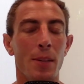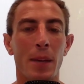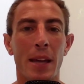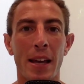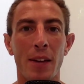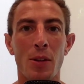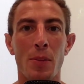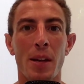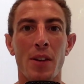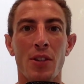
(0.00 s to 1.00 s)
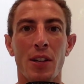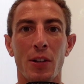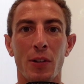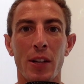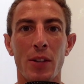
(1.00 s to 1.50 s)
McCann on the bench,
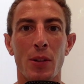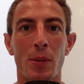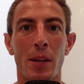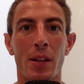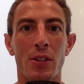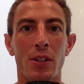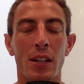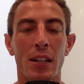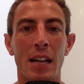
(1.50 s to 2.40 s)
and Arias on the bench.